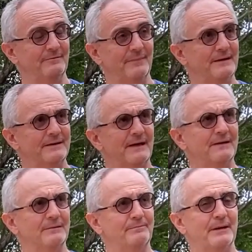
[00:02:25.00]

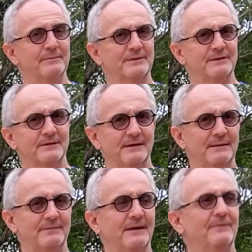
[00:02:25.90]
maintaining the pumps that
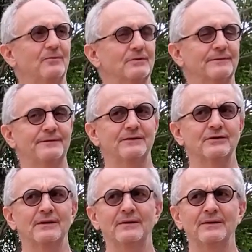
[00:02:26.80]
keep that water
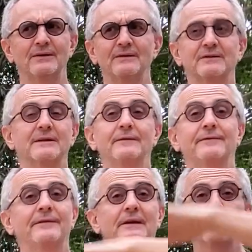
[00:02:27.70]
feature going, you're going to just have to
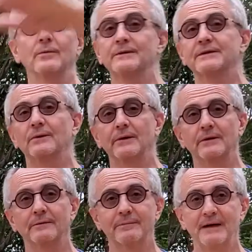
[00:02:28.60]
fill it all with
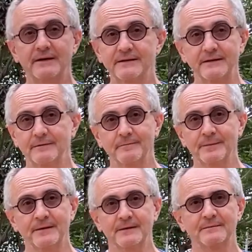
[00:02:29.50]
soil and plant it,
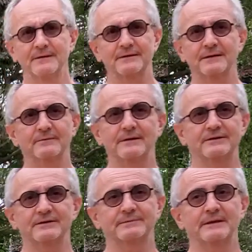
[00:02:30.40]
because
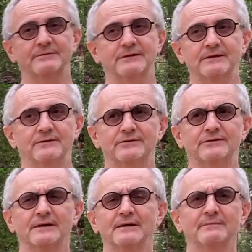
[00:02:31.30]
otherwise this becomes a huge,
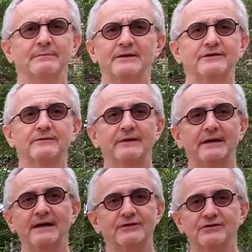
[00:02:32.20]
massive, great
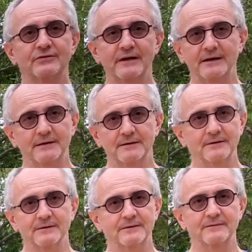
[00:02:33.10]
ashtray,
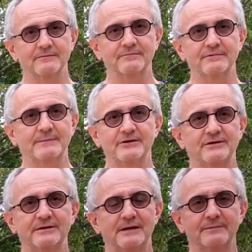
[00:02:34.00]
and rubbish
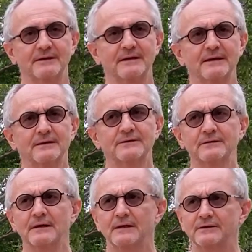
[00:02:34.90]
tip. So
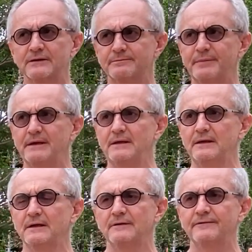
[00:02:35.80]
just be
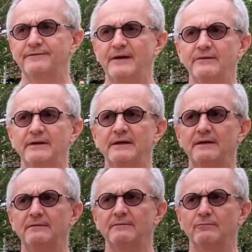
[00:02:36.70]

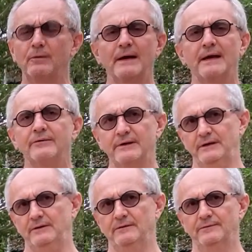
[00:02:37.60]
very wary
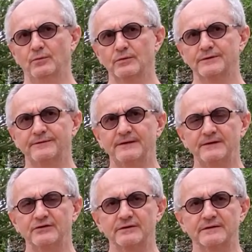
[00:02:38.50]
of water
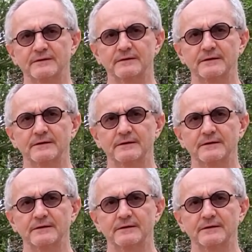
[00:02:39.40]
features.